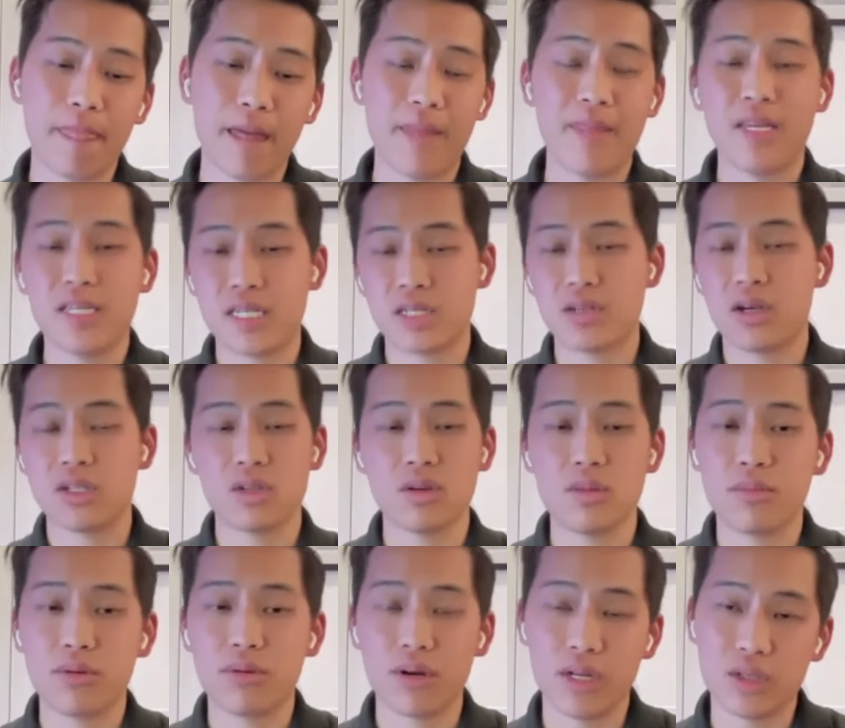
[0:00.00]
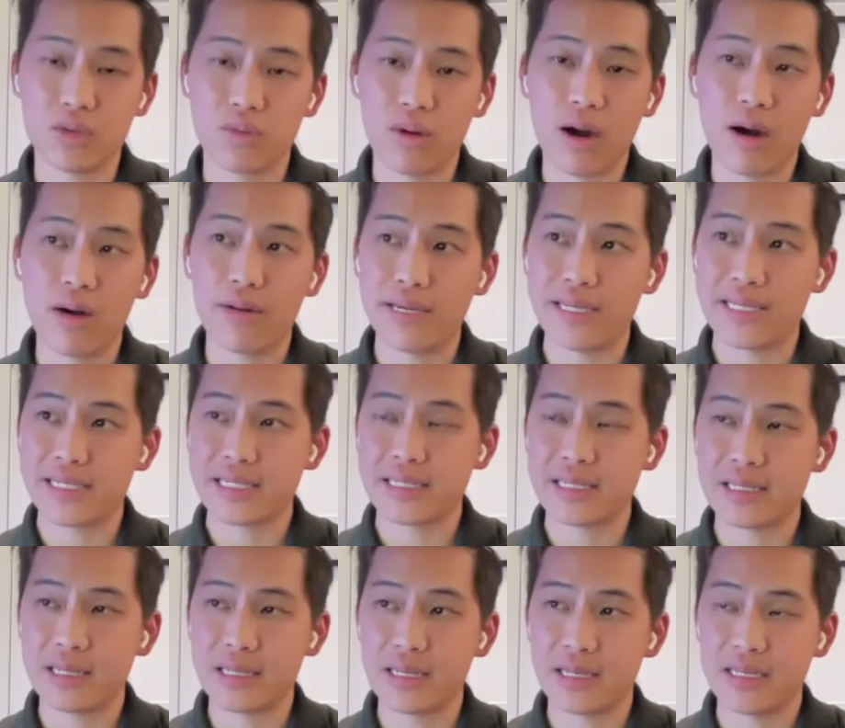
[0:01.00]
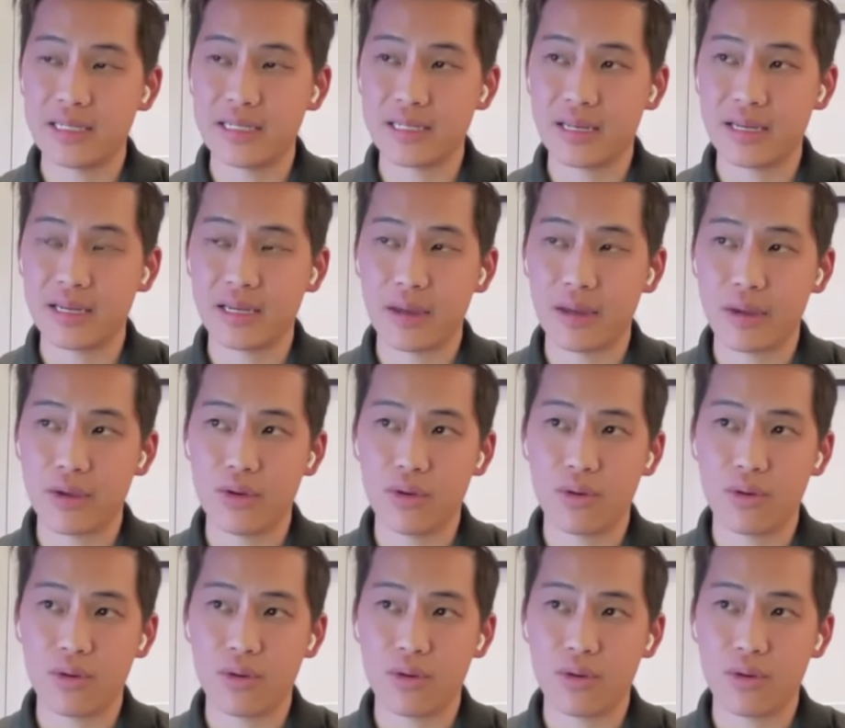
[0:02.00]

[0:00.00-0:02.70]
And this is also important as well, is like